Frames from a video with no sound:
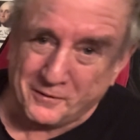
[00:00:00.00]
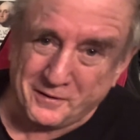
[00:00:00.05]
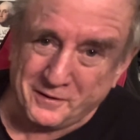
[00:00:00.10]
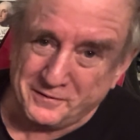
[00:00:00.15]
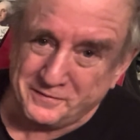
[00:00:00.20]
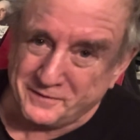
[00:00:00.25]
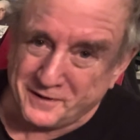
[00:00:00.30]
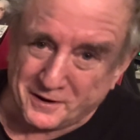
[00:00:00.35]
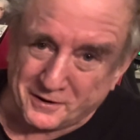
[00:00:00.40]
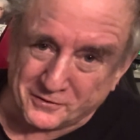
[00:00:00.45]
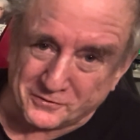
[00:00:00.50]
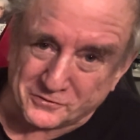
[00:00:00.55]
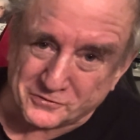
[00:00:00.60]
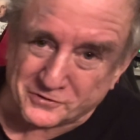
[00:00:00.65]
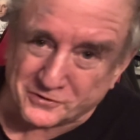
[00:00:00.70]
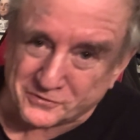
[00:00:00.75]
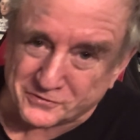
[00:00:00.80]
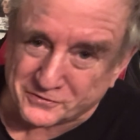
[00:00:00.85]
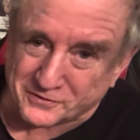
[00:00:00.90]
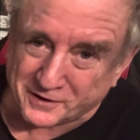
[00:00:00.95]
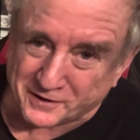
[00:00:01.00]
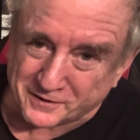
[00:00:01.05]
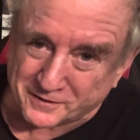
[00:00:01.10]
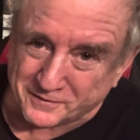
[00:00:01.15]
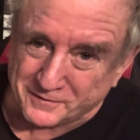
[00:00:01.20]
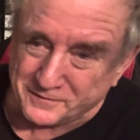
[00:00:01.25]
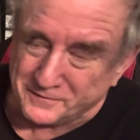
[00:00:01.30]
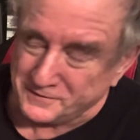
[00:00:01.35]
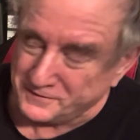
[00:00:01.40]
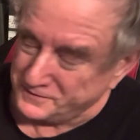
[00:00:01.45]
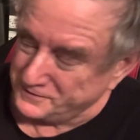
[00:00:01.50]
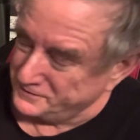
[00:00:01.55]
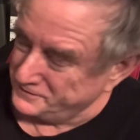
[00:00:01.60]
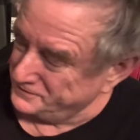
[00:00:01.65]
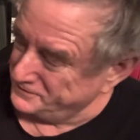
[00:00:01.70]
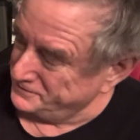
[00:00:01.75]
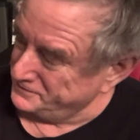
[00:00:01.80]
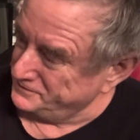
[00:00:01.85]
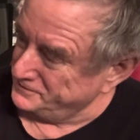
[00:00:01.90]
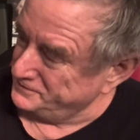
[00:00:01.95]
NATO is just like
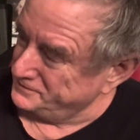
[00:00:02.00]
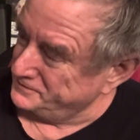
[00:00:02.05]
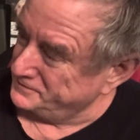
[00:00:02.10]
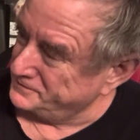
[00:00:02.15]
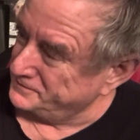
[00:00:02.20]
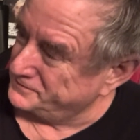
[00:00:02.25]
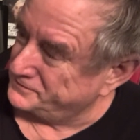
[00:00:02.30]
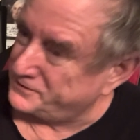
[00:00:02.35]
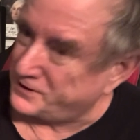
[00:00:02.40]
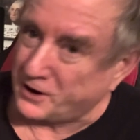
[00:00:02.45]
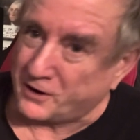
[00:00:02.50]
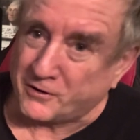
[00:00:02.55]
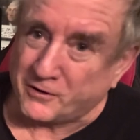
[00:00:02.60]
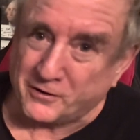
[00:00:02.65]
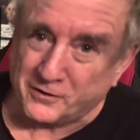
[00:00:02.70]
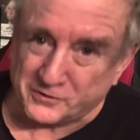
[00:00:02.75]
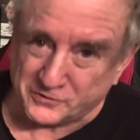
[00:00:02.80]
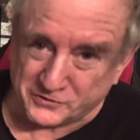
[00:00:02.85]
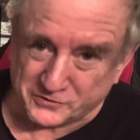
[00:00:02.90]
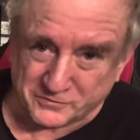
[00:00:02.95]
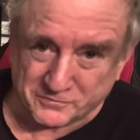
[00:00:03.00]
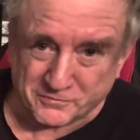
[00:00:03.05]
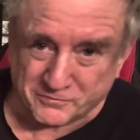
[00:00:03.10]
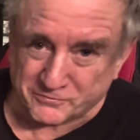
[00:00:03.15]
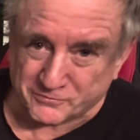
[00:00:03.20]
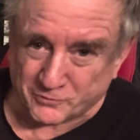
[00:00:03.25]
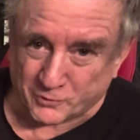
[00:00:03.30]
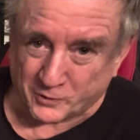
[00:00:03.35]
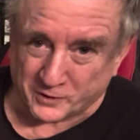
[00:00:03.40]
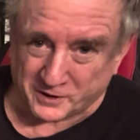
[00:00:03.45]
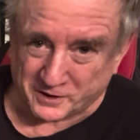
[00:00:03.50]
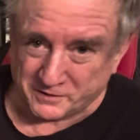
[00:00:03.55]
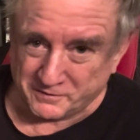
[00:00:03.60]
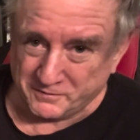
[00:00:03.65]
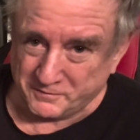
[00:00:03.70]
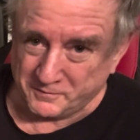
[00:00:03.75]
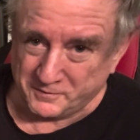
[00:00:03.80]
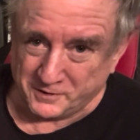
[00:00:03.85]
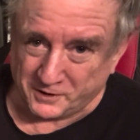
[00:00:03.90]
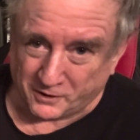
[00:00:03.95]
terrorist
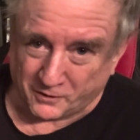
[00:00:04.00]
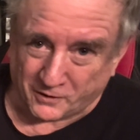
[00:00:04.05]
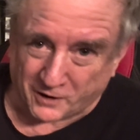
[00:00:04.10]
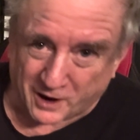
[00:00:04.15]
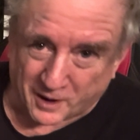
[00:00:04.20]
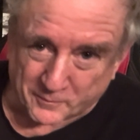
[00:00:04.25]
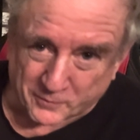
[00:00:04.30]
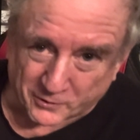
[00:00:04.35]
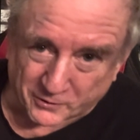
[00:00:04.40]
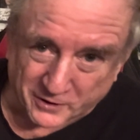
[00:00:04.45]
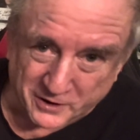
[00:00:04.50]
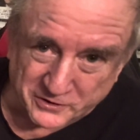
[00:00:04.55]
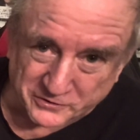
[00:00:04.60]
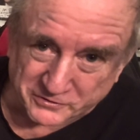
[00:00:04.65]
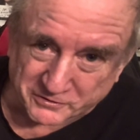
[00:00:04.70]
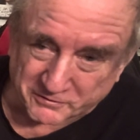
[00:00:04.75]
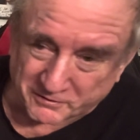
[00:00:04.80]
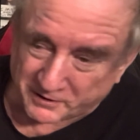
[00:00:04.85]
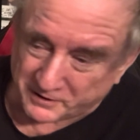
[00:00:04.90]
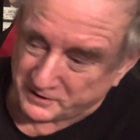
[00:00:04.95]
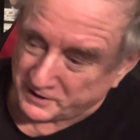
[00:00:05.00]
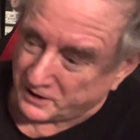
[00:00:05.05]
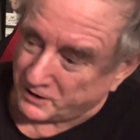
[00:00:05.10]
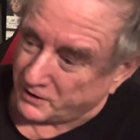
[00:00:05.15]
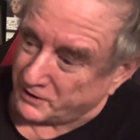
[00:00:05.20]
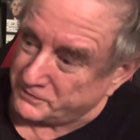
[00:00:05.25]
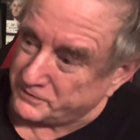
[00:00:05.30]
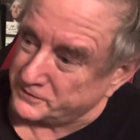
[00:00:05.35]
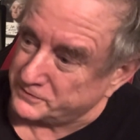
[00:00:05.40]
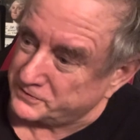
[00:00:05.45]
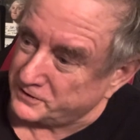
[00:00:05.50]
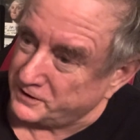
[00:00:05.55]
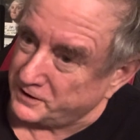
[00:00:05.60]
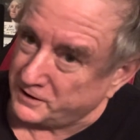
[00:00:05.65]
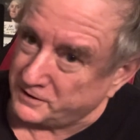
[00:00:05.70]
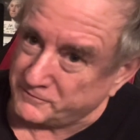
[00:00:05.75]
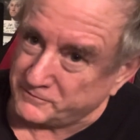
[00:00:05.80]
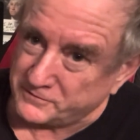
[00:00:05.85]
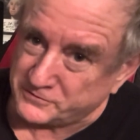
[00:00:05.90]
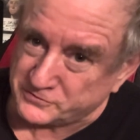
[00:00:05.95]
operation right now. I think
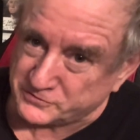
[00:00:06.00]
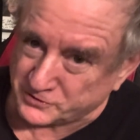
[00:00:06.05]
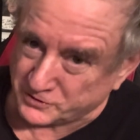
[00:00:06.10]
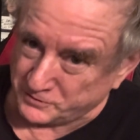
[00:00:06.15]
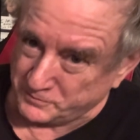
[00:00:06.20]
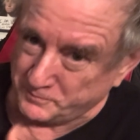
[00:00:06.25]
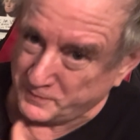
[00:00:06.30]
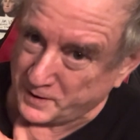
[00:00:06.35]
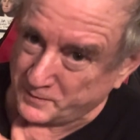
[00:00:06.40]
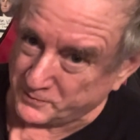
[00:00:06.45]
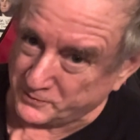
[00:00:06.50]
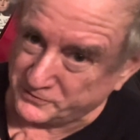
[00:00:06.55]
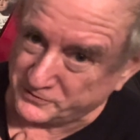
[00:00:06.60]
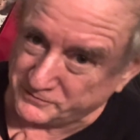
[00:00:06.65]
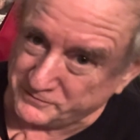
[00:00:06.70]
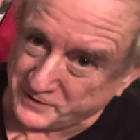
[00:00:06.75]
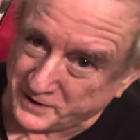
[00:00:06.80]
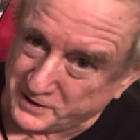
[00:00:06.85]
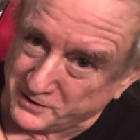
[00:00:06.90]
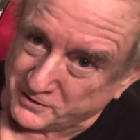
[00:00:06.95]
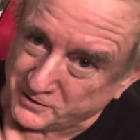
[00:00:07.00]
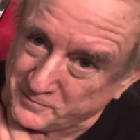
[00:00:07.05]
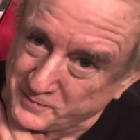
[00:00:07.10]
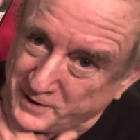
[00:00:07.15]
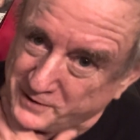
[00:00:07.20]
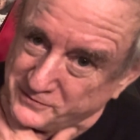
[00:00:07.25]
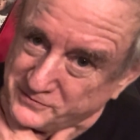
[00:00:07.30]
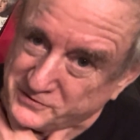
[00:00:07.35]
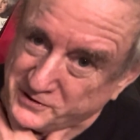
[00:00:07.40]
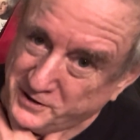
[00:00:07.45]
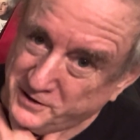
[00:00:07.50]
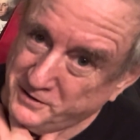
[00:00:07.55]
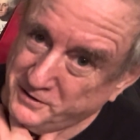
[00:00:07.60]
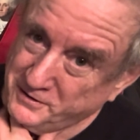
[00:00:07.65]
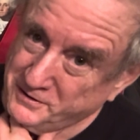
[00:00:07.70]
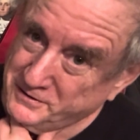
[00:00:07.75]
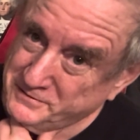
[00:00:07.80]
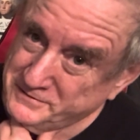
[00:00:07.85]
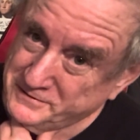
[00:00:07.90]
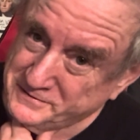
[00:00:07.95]
that certain members of NATO might be saying,
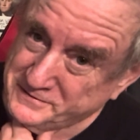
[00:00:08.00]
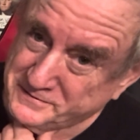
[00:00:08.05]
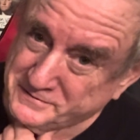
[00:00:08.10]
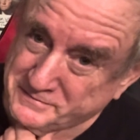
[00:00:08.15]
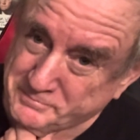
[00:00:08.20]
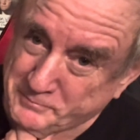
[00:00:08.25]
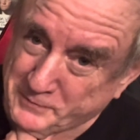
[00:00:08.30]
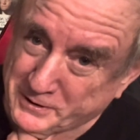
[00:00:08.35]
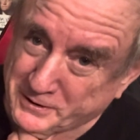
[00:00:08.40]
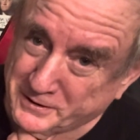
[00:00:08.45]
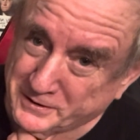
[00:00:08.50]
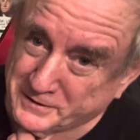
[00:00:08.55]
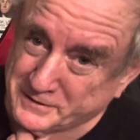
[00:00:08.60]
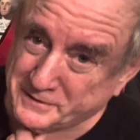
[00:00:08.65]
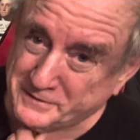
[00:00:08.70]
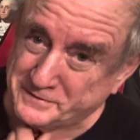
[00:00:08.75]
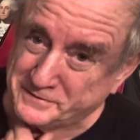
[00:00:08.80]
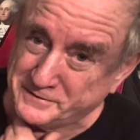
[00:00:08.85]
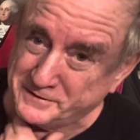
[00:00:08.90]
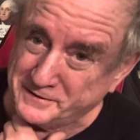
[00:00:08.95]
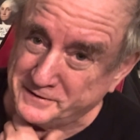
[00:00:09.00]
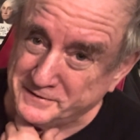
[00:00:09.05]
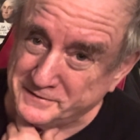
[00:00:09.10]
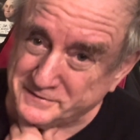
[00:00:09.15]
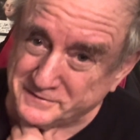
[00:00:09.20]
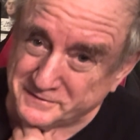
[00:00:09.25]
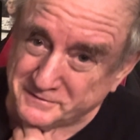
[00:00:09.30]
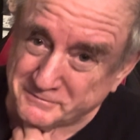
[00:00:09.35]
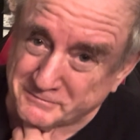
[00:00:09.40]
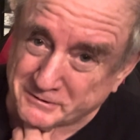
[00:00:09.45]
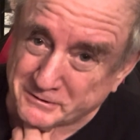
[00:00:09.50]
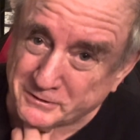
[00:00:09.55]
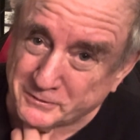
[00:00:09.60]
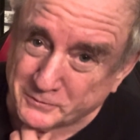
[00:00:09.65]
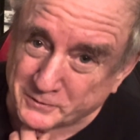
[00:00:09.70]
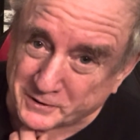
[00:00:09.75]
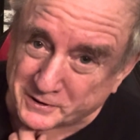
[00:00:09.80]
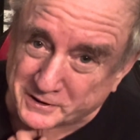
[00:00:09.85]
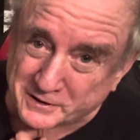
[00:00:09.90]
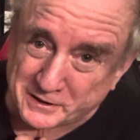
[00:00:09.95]
this America thing isn't really
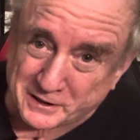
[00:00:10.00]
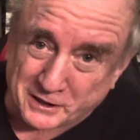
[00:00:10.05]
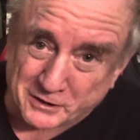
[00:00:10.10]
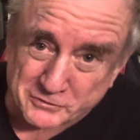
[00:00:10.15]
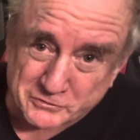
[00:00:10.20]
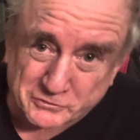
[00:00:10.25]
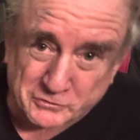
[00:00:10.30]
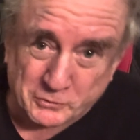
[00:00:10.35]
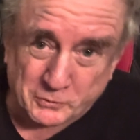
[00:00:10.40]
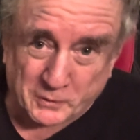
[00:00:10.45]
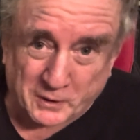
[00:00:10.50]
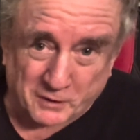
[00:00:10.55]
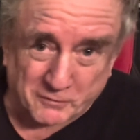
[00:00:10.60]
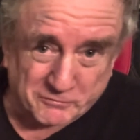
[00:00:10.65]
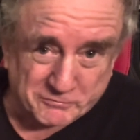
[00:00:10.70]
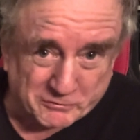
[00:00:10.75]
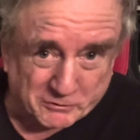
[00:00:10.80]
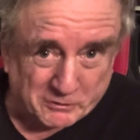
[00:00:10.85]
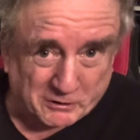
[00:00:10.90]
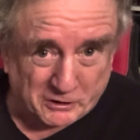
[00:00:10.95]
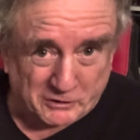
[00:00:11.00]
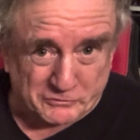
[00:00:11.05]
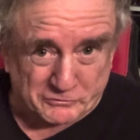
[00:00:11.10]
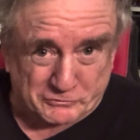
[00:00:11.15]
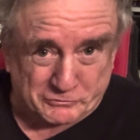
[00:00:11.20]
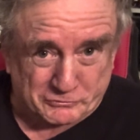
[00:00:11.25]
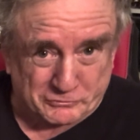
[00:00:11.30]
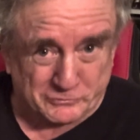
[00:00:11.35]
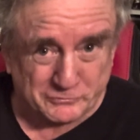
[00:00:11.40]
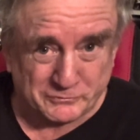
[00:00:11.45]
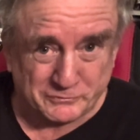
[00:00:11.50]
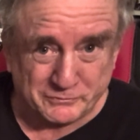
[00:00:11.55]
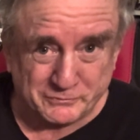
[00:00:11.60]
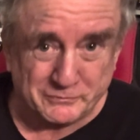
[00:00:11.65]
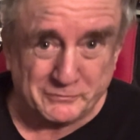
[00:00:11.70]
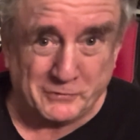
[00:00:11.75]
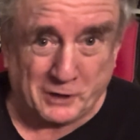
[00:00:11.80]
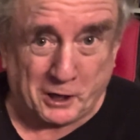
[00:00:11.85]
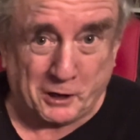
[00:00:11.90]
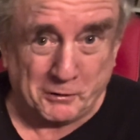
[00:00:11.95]
working out too well for us.
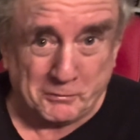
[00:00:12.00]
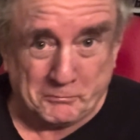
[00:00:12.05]
Yeah.